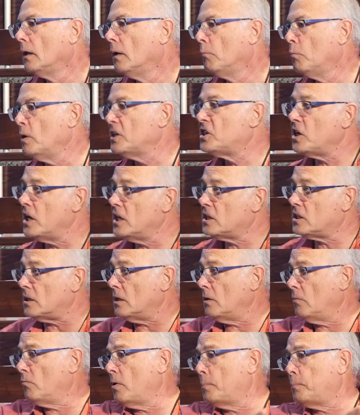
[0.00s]
which is
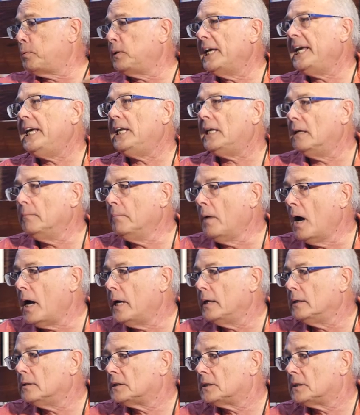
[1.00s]
replete in
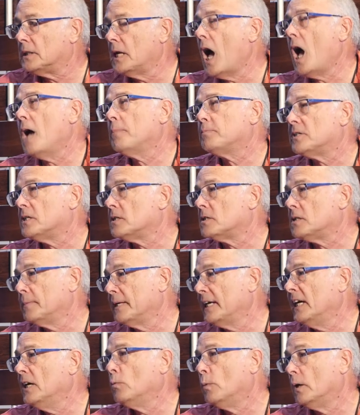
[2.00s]
my synopsis to
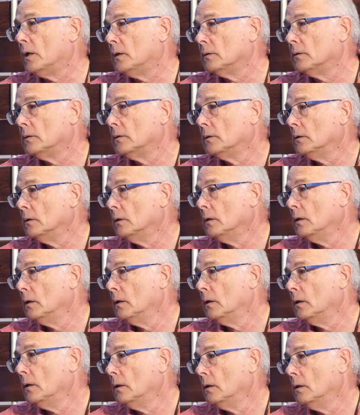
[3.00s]
begin with.
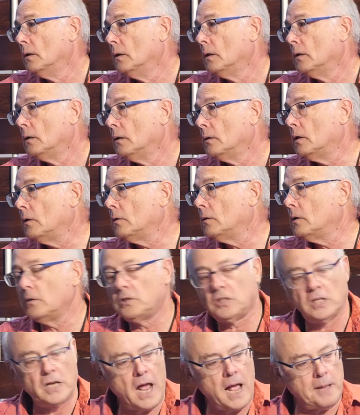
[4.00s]
The, the
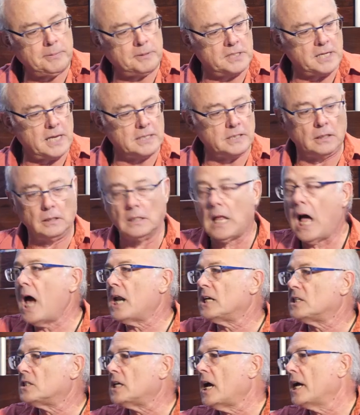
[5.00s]
synopsis has a lot
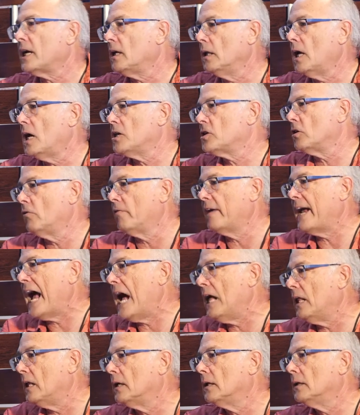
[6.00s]
of psychological
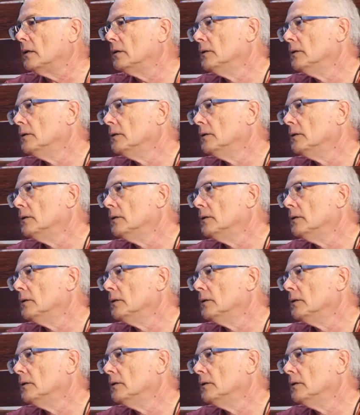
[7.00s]
reality